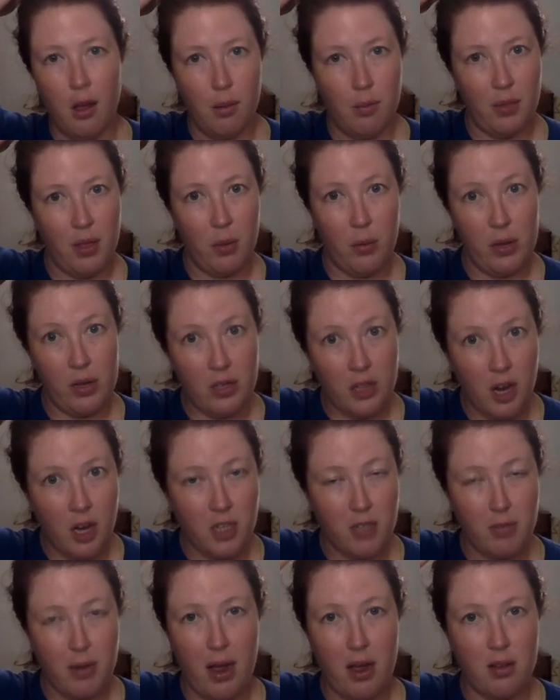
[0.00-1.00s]
that we talked
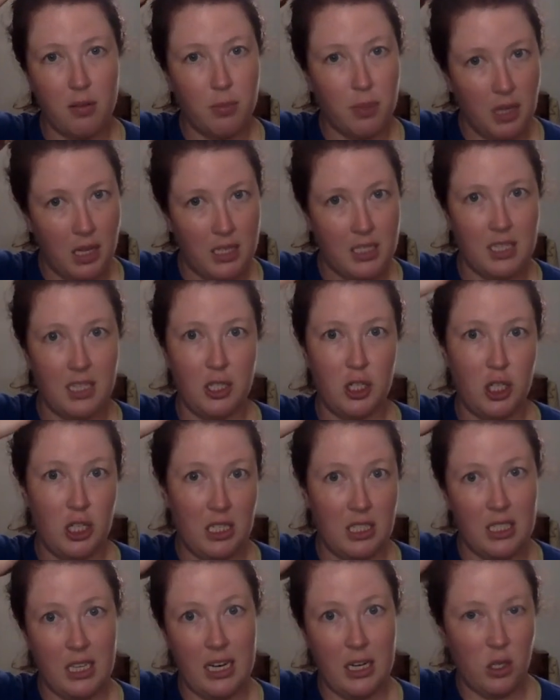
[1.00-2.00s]
about, plus that
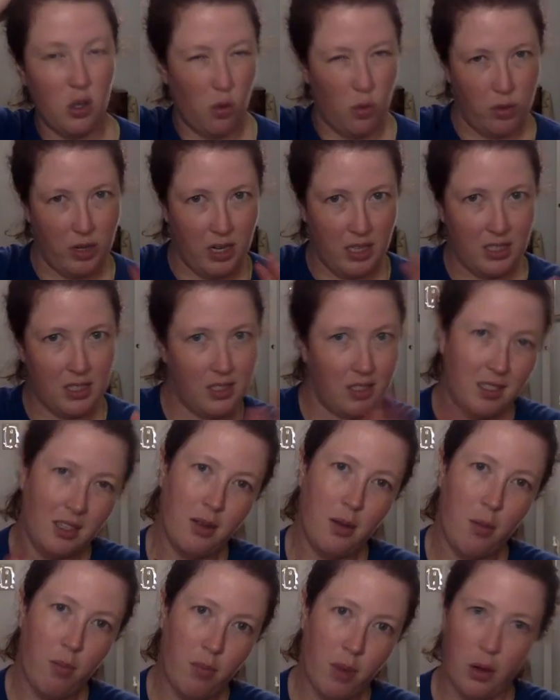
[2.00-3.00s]
she's told us
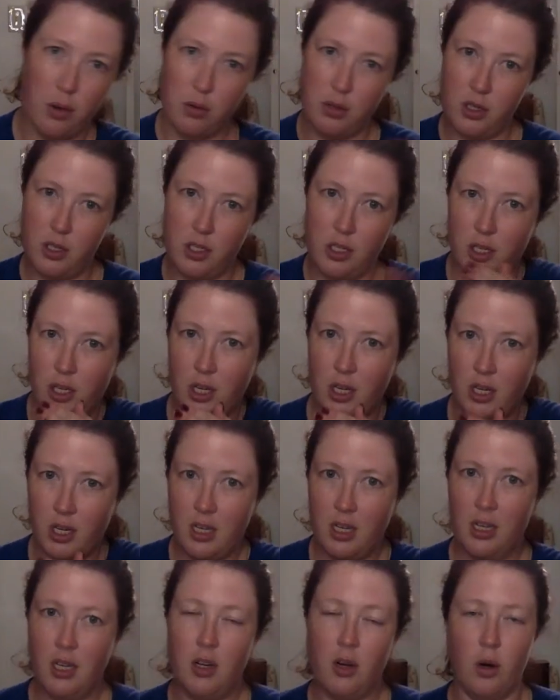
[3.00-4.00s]
post
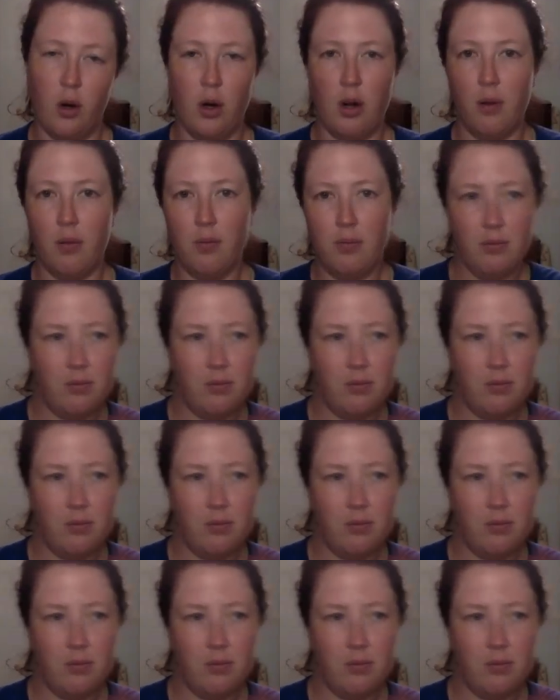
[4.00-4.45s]
or